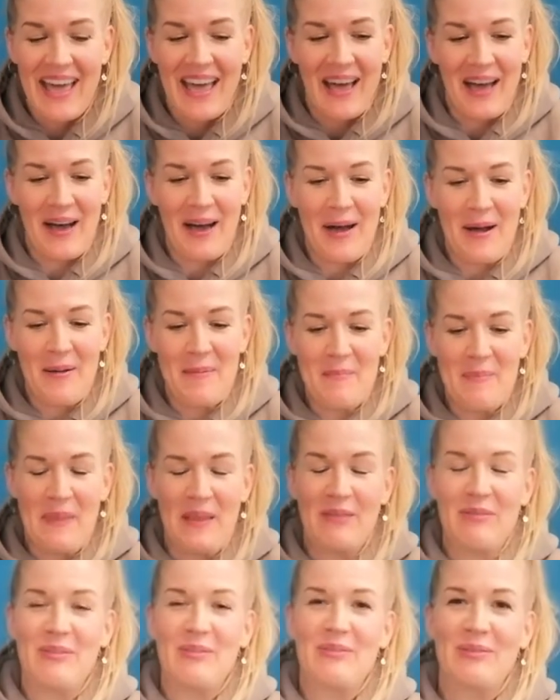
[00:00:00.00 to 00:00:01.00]

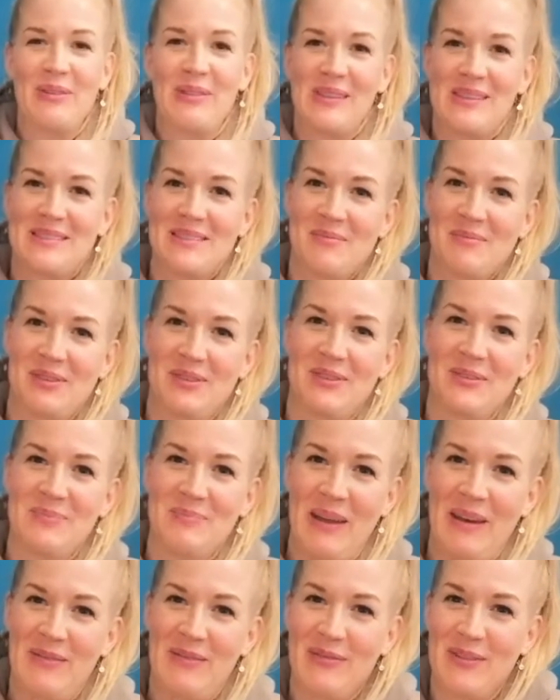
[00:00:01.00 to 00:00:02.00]
If you feel that someone could
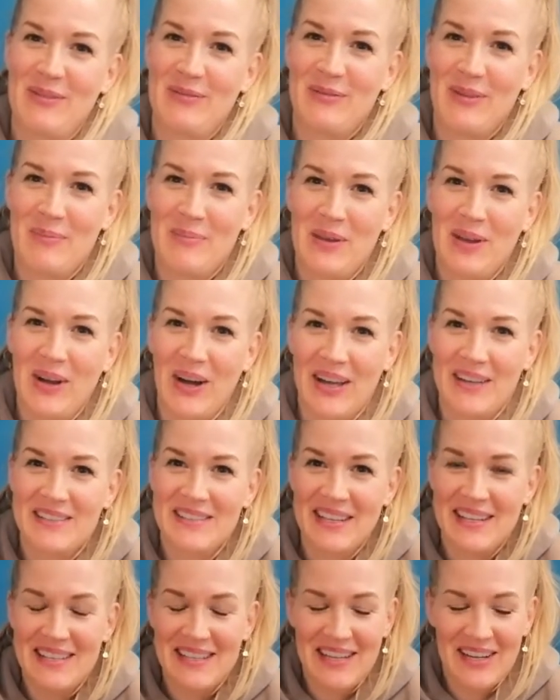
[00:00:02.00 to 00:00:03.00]
benefit from the
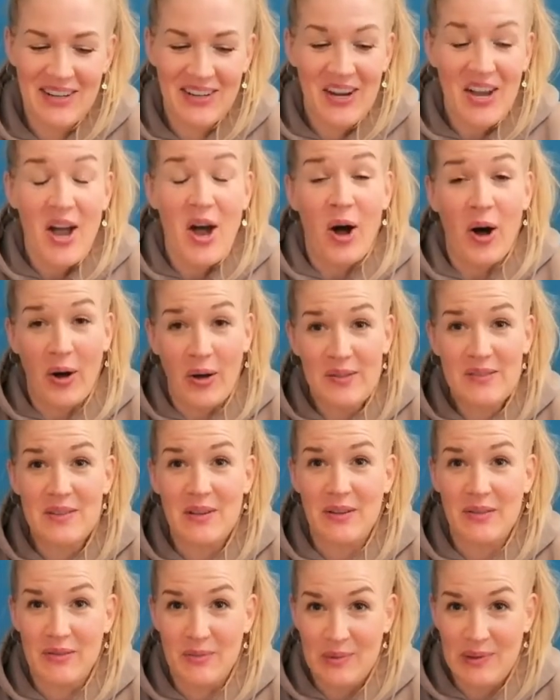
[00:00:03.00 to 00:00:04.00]
content here. Also,
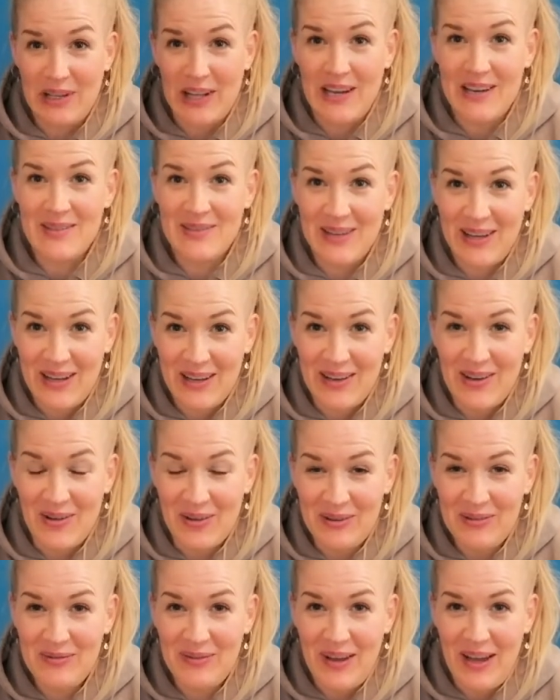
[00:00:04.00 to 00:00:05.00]
if you would like to get
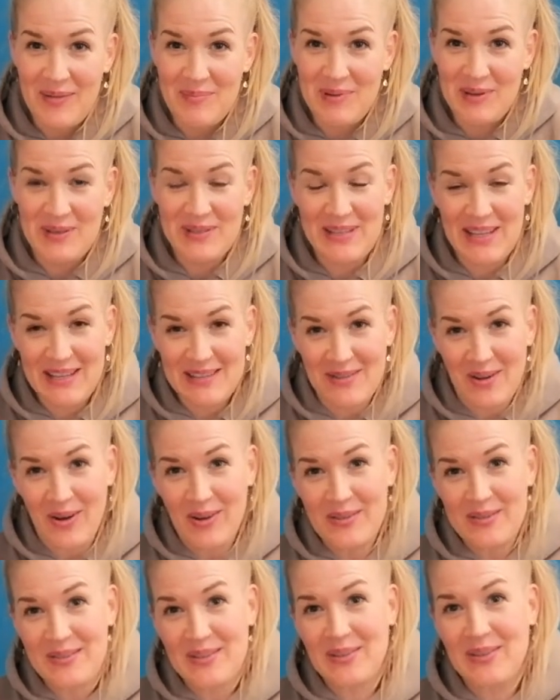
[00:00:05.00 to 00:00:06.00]
notified, because that's
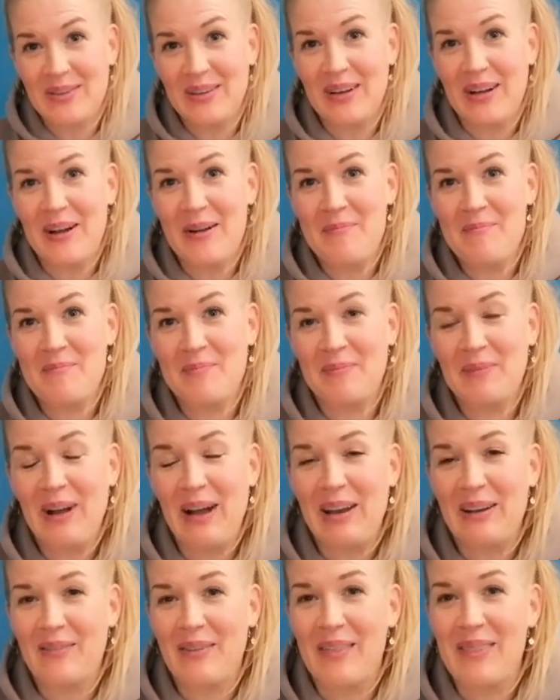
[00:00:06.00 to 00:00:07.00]
also
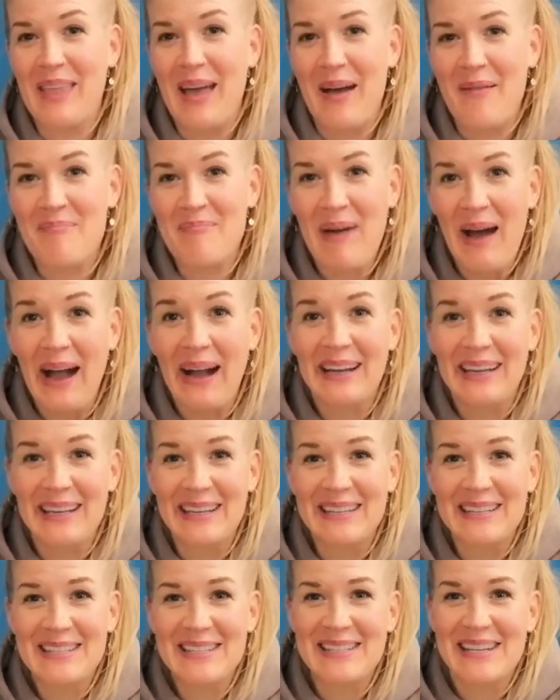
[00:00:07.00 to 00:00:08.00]
kind of in that
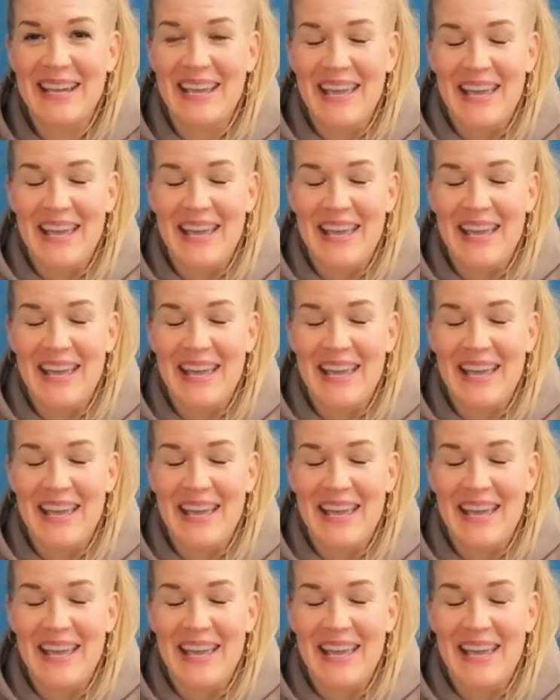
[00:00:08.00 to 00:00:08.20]
package,